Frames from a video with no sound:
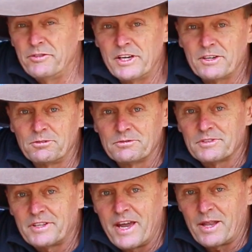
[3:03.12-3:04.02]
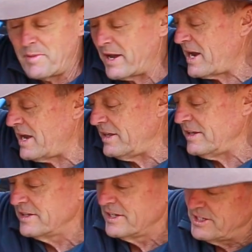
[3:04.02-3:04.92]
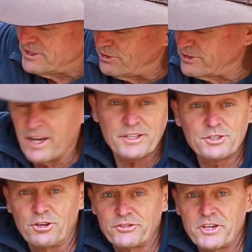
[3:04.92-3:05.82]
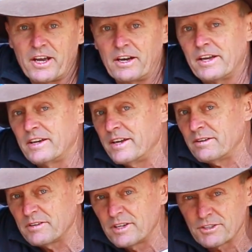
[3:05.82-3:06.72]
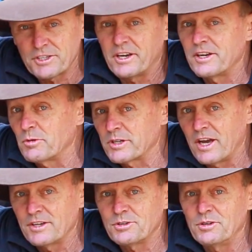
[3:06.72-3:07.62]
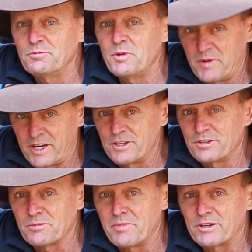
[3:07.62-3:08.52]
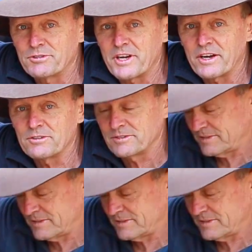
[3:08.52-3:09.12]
the vehicle out of the back out there. So I'll take the soft shackle out now and I'll show you what goes on when we're going to use a metal shackle.